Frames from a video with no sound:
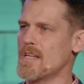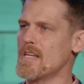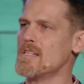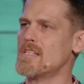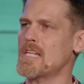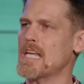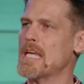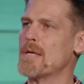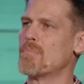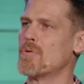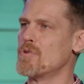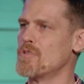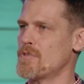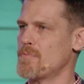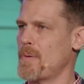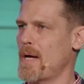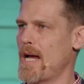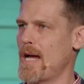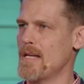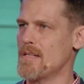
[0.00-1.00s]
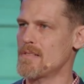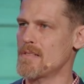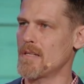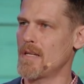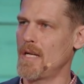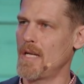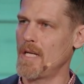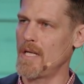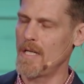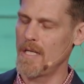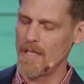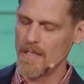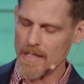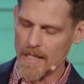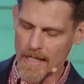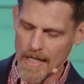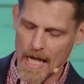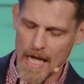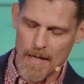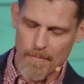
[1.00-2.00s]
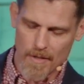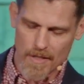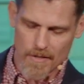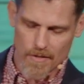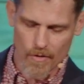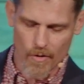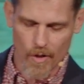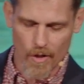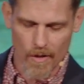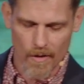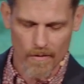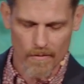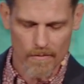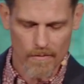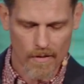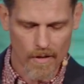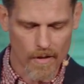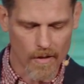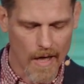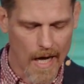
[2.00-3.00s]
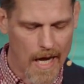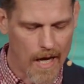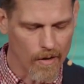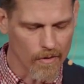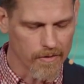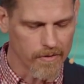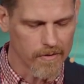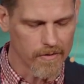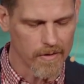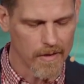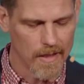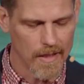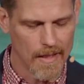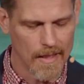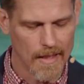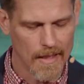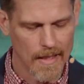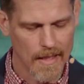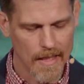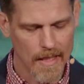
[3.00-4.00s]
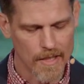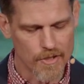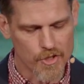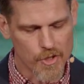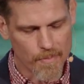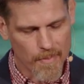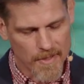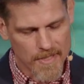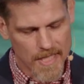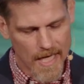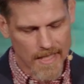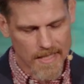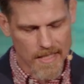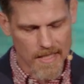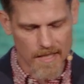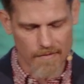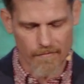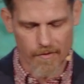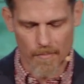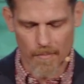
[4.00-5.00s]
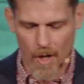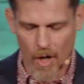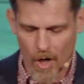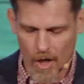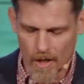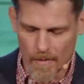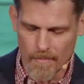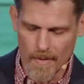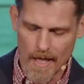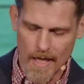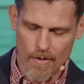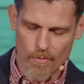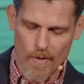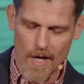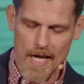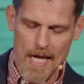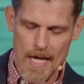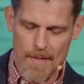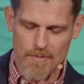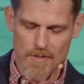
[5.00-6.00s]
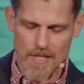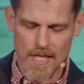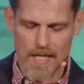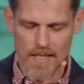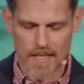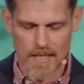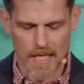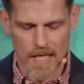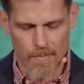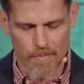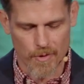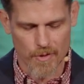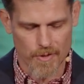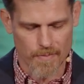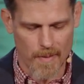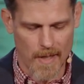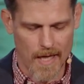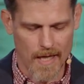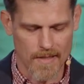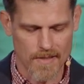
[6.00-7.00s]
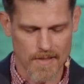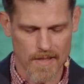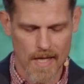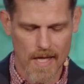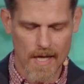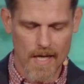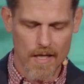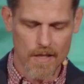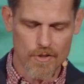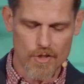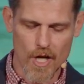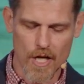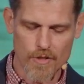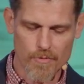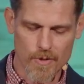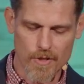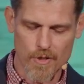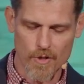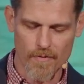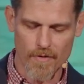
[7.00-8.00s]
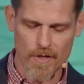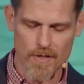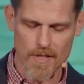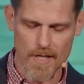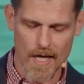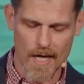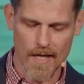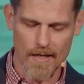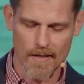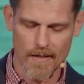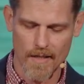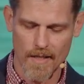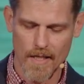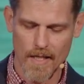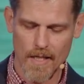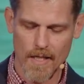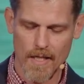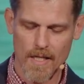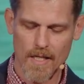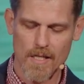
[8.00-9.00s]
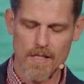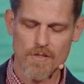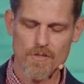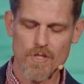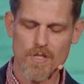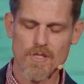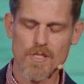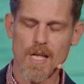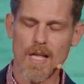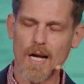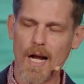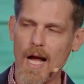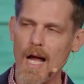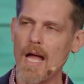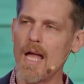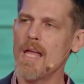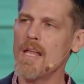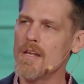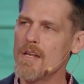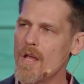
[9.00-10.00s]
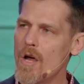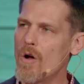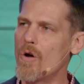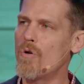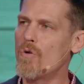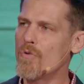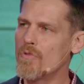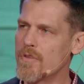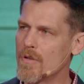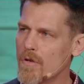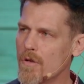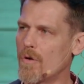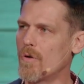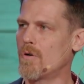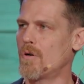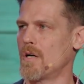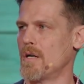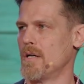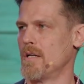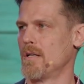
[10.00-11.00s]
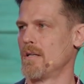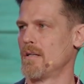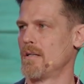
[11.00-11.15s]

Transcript: these Hebrew spies that came into her, her house, and she protected them from harm. And Rahab said to the Hebrew spies in Joshua 2, verse 9, she said, I know the Lord